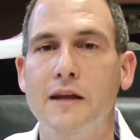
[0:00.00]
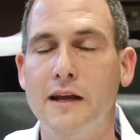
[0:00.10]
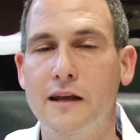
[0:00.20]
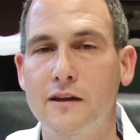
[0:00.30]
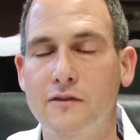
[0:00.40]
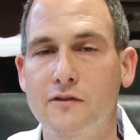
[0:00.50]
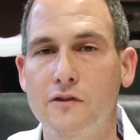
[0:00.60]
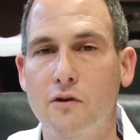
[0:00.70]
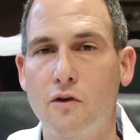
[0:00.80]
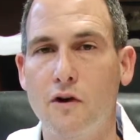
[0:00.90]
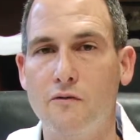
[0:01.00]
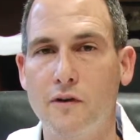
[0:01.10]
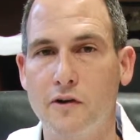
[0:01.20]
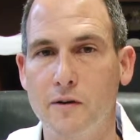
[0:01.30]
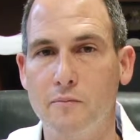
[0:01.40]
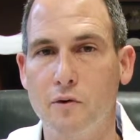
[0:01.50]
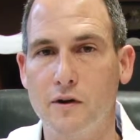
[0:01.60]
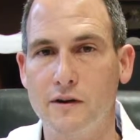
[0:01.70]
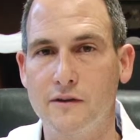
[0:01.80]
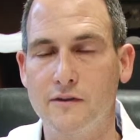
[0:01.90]
is all very
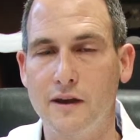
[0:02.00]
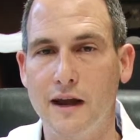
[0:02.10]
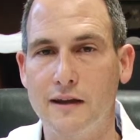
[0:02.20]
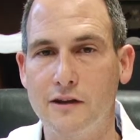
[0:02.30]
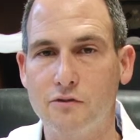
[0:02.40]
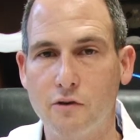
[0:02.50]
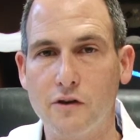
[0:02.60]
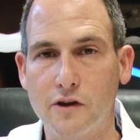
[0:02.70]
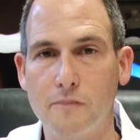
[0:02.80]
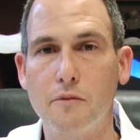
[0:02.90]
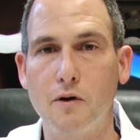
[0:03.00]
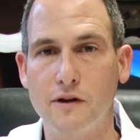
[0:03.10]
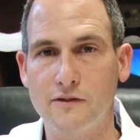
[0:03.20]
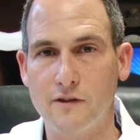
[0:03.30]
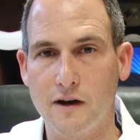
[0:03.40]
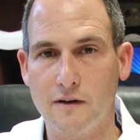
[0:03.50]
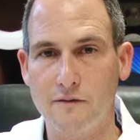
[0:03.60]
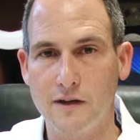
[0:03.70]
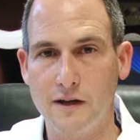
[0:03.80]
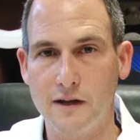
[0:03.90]
important, and these are all the components
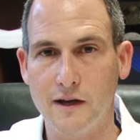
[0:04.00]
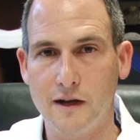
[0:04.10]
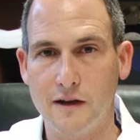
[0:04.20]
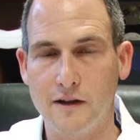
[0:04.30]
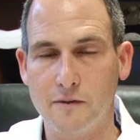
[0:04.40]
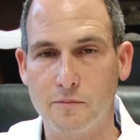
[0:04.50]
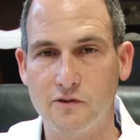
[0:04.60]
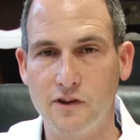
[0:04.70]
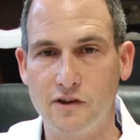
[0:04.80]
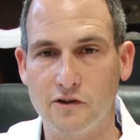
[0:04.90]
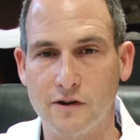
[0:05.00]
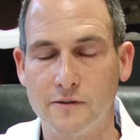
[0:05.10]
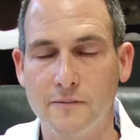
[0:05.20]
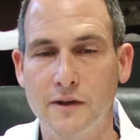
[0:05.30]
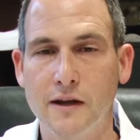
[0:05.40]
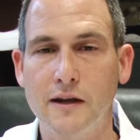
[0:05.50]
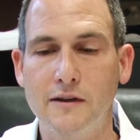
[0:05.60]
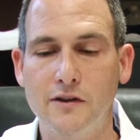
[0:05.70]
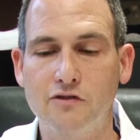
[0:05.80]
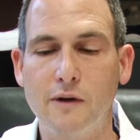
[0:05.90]
of the procedure.
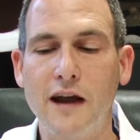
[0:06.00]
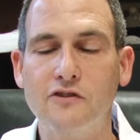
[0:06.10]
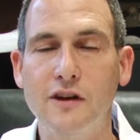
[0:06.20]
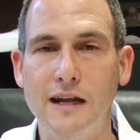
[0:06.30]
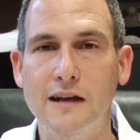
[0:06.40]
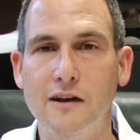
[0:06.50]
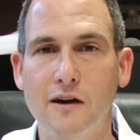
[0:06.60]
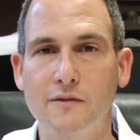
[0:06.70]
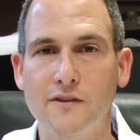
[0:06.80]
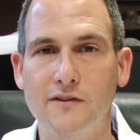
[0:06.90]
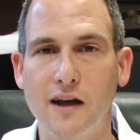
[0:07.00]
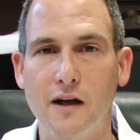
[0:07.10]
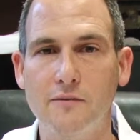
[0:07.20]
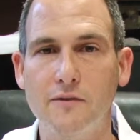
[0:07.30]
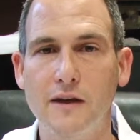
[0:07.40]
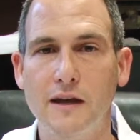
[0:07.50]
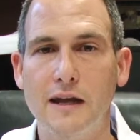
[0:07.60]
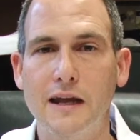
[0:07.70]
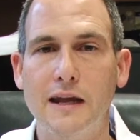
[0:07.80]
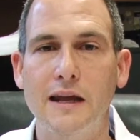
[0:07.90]
Distraction in and of itself
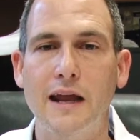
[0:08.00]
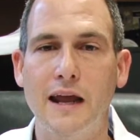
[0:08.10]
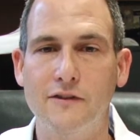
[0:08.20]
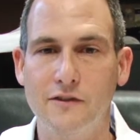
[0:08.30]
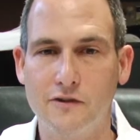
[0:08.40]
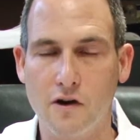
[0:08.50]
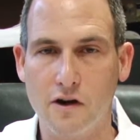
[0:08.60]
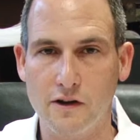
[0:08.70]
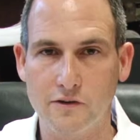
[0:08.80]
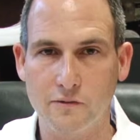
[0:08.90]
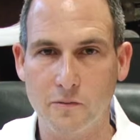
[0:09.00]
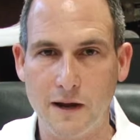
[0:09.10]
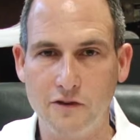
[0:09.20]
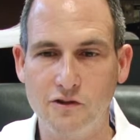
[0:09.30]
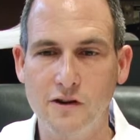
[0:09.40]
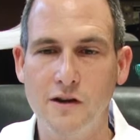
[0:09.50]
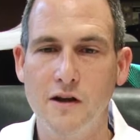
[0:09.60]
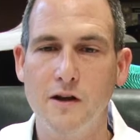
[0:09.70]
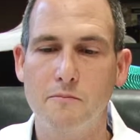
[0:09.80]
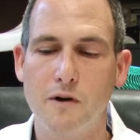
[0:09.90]
enhances cartilage formation,
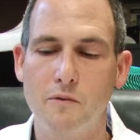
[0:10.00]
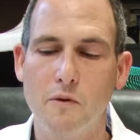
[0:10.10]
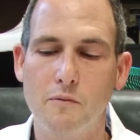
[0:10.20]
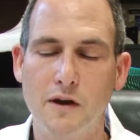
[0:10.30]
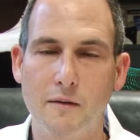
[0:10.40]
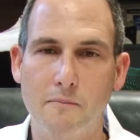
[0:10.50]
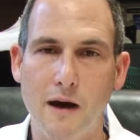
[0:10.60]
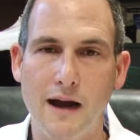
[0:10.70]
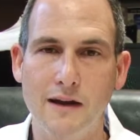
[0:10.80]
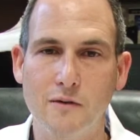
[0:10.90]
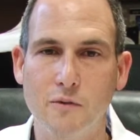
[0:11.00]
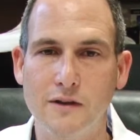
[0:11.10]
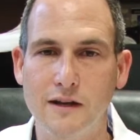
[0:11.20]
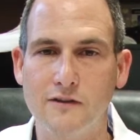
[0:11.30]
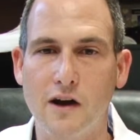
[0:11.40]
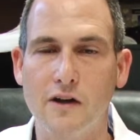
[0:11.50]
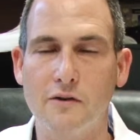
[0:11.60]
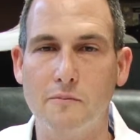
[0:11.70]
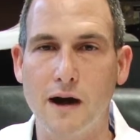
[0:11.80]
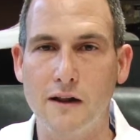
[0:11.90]
but when we combine it with these
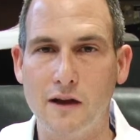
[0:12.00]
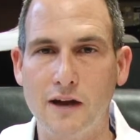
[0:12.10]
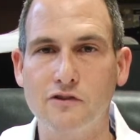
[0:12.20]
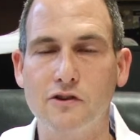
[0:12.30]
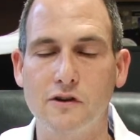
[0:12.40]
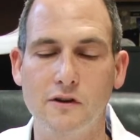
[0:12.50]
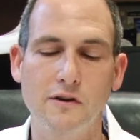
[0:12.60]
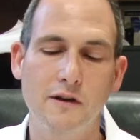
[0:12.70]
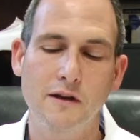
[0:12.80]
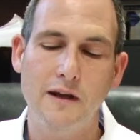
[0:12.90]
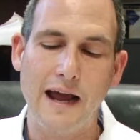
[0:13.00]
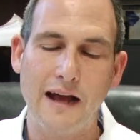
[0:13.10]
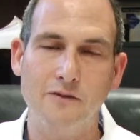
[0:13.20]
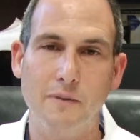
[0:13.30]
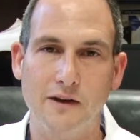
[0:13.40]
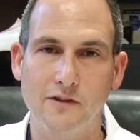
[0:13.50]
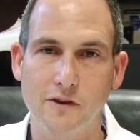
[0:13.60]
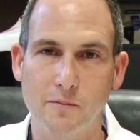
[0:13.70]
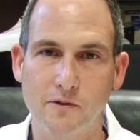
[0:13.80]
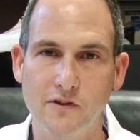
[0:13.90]
other biological aspects of
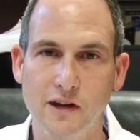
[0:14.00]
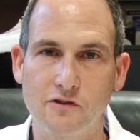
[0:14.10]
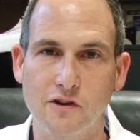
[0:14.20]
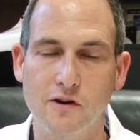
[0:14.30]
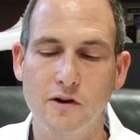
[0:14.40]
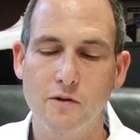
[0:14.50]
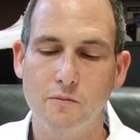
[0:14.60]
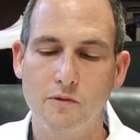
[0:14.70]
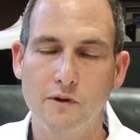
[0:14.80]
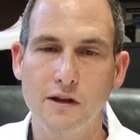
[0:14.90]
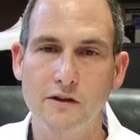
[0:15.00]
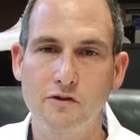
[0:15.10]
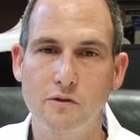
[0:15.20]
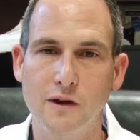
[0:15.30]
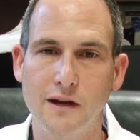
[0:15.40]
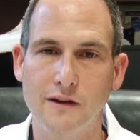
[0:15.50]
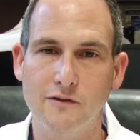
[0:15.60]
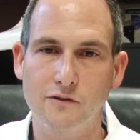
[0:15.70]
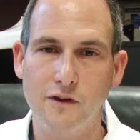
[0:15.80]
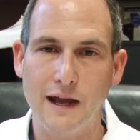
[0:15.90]
the procedure, we're really doing
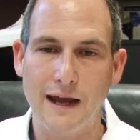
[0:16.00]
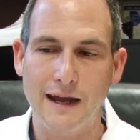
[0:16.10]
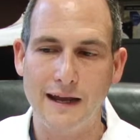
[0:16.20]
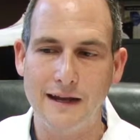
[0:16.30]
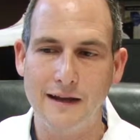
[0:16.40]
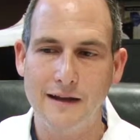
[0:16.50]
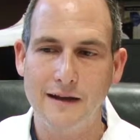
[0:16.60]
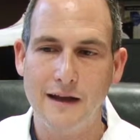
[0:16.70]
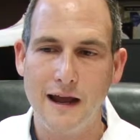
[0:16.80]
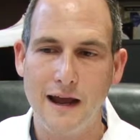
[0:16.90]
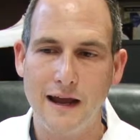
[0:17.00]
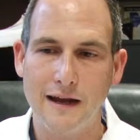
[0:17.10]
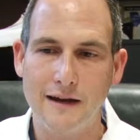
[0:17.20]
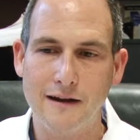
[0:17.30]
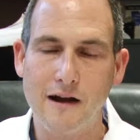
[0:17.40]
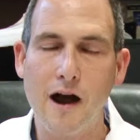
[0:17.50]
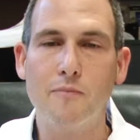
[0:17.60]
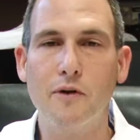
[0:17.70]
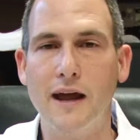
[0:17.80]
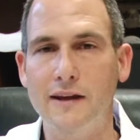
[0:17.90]
a
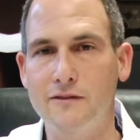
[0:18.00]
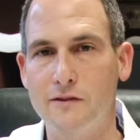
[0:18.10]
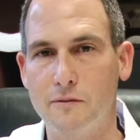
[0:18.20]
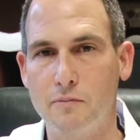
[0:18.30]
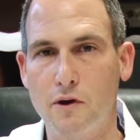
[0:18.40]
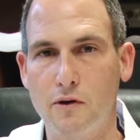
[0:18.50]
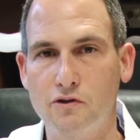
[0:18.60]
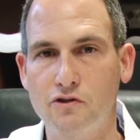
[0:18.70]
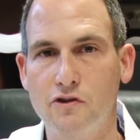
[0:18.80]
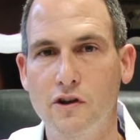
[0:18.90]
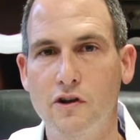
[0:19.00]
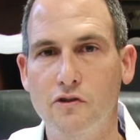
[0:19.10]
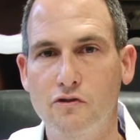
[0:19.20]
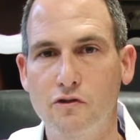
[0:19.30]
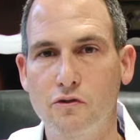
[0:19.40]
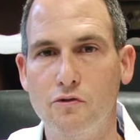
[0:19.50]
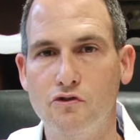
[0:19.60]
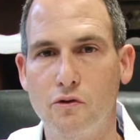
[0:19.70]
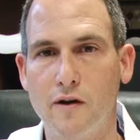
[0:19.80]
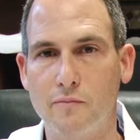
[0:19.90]
comprehensive approach to
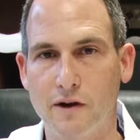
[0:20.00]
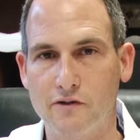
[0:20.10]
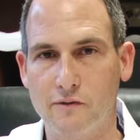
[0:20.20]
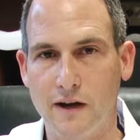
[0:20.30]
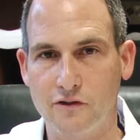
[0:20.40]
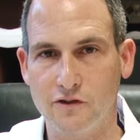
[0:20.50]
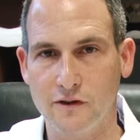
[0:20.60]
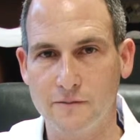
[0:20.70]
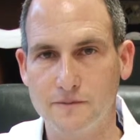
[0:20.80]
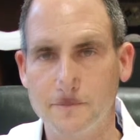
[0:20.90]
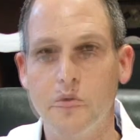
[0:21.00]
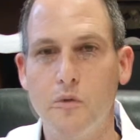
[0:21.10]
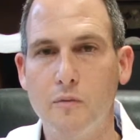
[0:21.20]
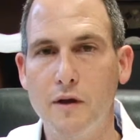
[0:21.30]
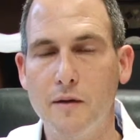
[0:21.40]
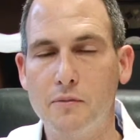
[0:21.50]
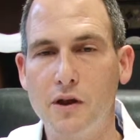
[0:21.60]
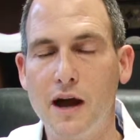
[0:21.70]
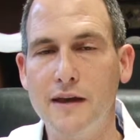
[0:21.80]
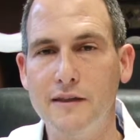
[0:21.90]
joint preservation. When we
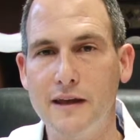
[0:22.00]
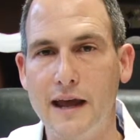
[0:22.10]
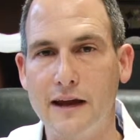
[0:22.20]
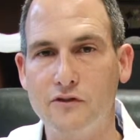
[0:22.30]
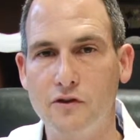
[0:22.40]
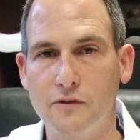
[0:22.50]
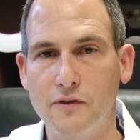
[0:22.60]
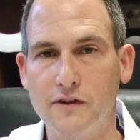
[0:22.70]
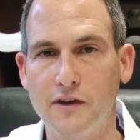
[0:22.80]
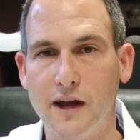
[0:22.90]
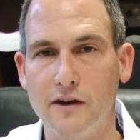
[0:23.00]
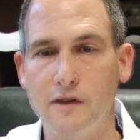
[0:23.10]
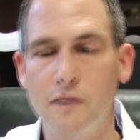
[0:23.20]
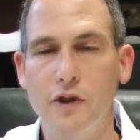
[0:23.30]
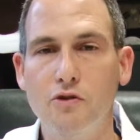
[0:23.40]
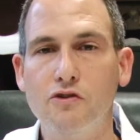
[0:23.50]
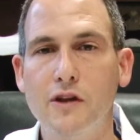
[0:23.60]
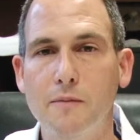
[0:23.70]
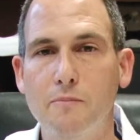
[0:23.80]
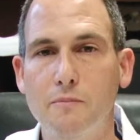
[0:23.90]
apply the external fixator, we
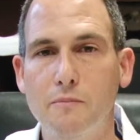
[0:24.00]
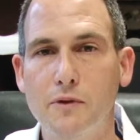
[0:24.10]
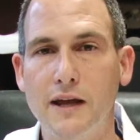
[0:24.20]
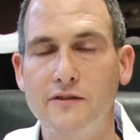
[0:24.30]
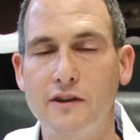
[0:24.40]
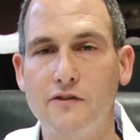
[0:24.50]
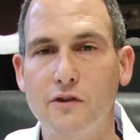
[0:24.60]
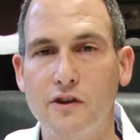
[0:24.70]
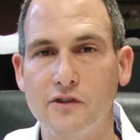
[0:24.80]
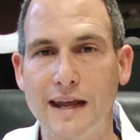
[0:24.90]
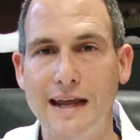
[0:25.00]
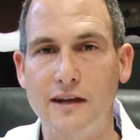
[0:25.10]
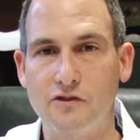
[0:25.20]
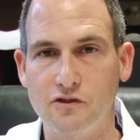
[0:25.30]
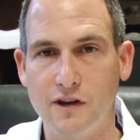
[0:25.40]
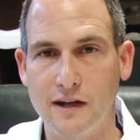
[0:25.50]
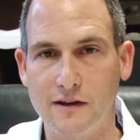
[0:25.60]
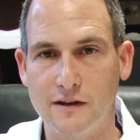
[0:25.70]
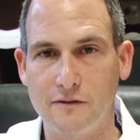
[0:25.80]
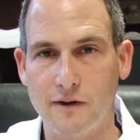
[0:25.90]
usually place it so there's a hinge in
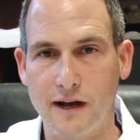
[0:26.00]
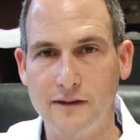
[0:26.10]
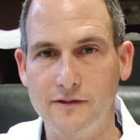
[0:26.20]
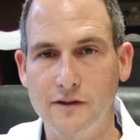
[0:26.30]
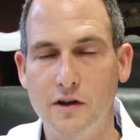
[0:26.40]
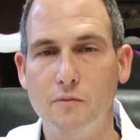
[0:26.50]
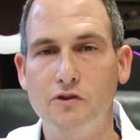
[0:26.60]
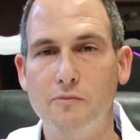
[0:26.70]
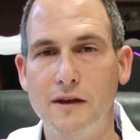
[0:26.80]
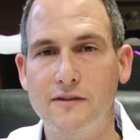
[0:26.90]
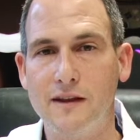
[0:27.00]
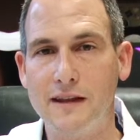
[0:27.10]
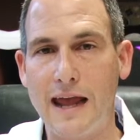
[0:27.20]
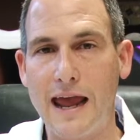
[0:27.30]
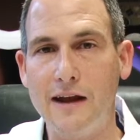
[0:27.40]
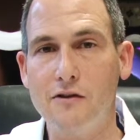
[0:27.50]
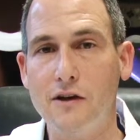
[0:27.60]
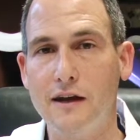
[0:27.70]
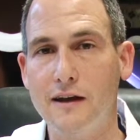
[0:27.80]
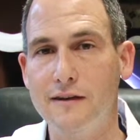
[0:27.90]
the device, which means that the ankle
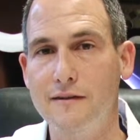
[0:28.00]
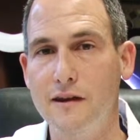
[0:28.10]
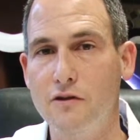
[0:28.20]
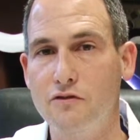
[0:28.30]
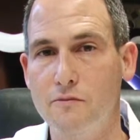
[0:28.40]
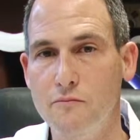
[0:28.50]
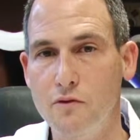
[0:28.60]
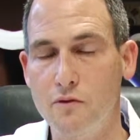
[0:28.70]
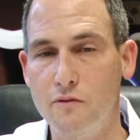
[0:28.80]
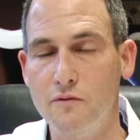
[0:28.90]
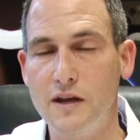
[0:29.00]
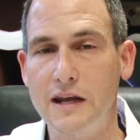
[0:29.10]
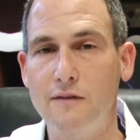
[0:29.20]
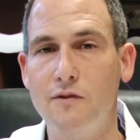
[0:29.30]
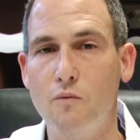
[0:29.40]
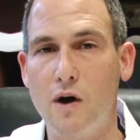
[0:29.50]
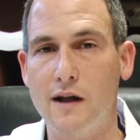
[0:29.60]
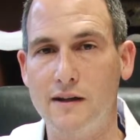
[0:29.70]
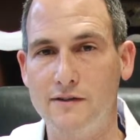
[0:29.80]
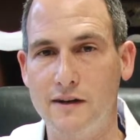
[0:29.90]
can continue to move even
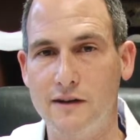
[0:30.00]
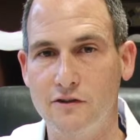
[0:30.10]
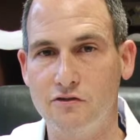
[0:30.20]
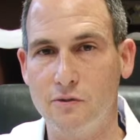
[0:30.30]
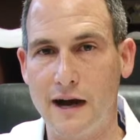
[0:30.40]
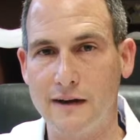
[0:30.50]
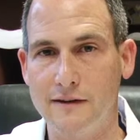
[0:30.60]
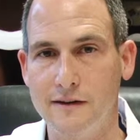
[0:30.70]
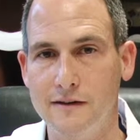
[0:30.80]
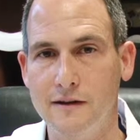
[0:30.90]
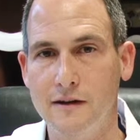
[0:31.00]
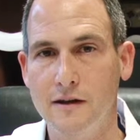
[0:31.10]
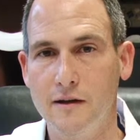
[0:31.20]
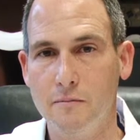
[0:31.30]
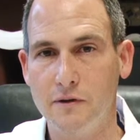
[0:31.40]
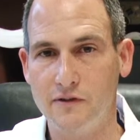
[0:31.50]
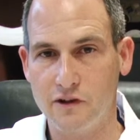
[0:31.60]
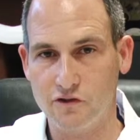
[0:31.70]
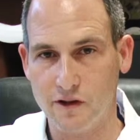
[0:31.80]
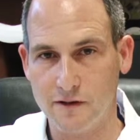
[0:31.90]
while it's in a distracted
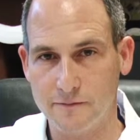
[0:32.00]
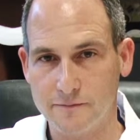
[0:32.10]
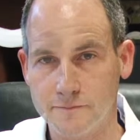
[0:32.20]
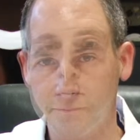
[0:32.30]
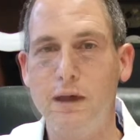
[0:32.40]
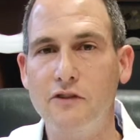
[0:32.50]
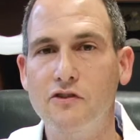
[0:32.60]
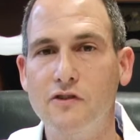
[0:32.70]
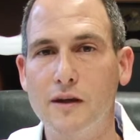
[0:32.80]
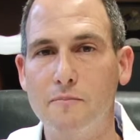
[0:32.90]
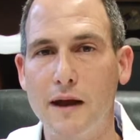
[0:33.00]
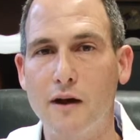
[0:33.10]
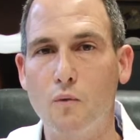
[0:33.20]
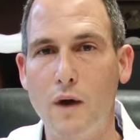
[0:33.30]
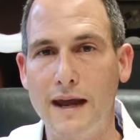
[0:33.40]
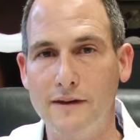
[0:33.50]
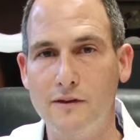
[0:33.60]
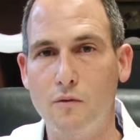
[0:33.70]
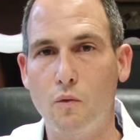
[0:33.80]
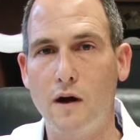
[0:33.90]
position. Patients can bear
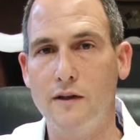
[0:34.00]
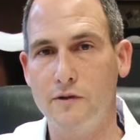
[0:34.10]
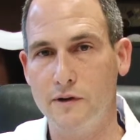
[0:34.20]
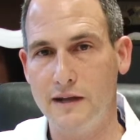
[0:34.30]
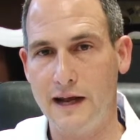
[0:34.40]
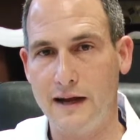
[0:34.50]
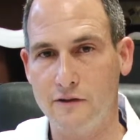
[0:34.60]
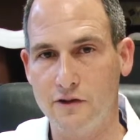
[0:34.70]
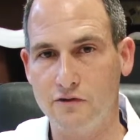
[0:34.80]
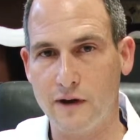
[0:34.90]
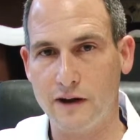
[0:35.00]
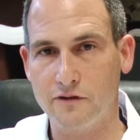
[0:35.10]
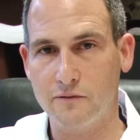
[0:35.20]
weight while they're in the ankle distraction